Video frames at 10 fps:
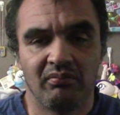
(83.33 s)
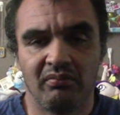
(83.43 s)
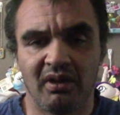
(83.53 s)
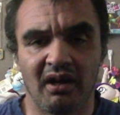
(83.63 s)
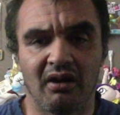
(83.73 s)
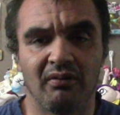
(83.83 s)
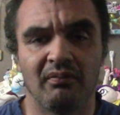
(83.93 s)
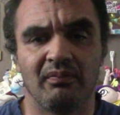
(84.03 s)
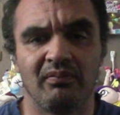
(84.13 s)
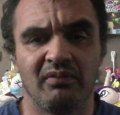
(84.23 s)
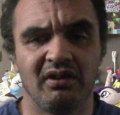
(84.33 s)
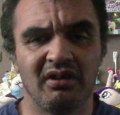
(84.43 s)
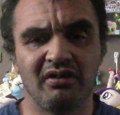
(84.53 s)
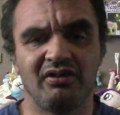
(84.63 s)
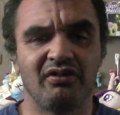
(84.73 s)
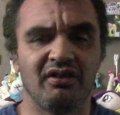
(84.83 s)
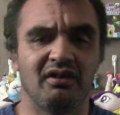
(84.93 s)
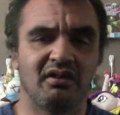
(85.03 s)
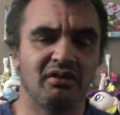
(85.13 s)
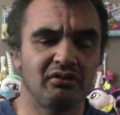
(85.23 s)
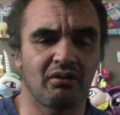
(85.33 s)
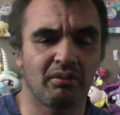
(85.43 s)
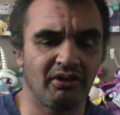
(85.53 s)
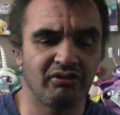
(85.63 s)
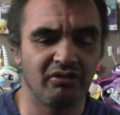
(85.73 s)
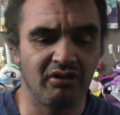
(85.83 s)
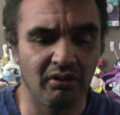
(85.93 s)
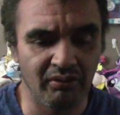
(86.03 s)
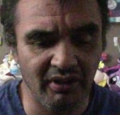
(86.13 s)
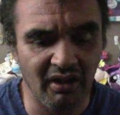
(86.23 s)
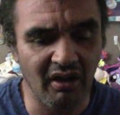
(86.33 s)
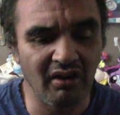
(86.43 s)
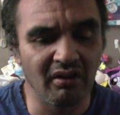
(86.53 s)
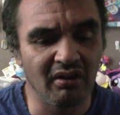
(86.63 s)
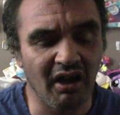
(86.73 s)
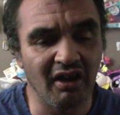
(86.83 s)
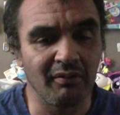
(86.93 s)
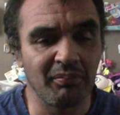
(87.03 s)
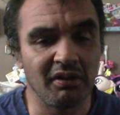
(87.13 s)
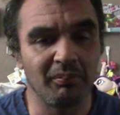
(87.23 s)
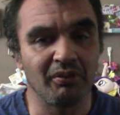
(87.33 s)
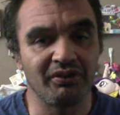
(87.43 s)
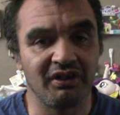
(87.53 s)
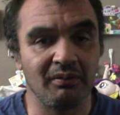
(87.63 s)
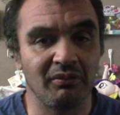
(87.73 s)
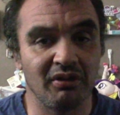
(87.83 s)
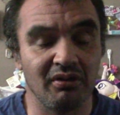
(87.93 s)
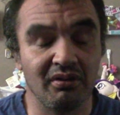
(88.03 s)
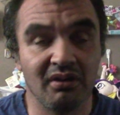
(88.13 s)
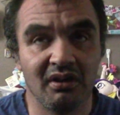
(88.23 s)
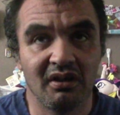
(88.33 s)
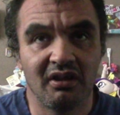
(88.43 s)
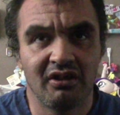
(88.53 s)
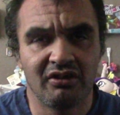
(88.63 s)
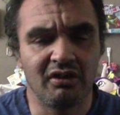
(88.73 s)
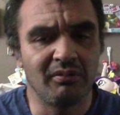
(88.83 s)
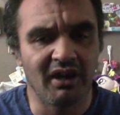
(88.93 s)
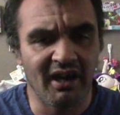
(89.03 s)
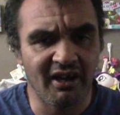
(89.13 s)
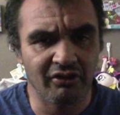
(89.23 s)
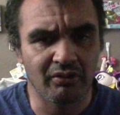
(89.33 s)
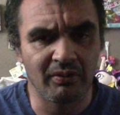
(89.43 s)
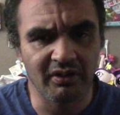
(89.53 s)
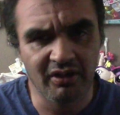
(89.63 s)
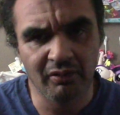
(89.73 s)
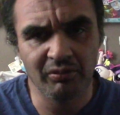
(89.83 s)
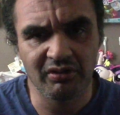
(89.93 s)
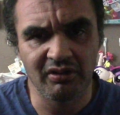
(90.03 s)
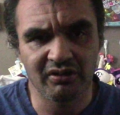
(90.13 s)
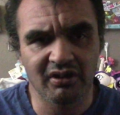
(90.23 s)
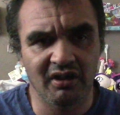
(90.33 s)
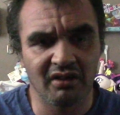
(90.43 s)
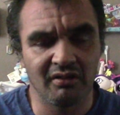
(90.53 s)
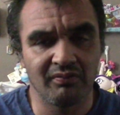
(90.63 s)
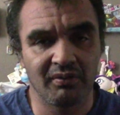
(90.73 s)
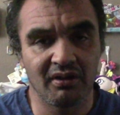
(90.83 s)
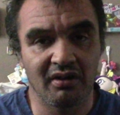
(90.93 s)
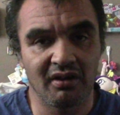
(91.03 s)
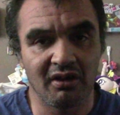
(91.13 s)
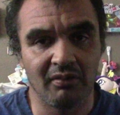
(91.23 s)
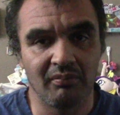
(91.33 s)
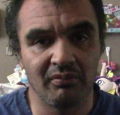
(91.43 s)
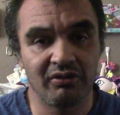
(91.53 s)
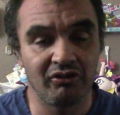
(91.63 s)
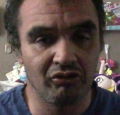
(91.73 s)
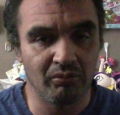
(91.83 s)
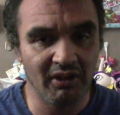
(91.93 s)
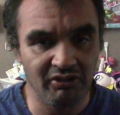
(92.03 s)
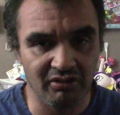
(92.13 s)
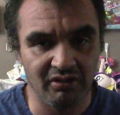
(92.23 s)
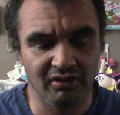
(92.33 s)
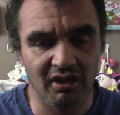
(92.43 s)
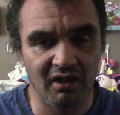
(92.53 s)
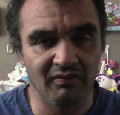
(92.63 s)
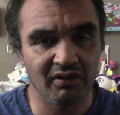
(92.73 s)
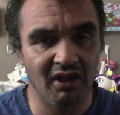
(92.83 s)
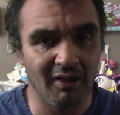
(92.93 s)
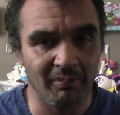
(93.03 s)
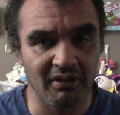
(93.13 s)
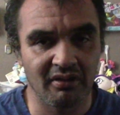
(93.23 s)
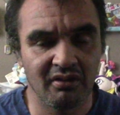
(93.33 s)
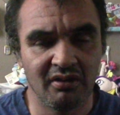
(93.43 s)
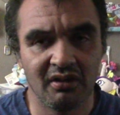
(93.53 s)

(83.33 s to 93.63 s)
Now, here's the thing, here's the question though that a lot of people seem to seem to ask when it comes to this kind of um, situation, this kind of a topic.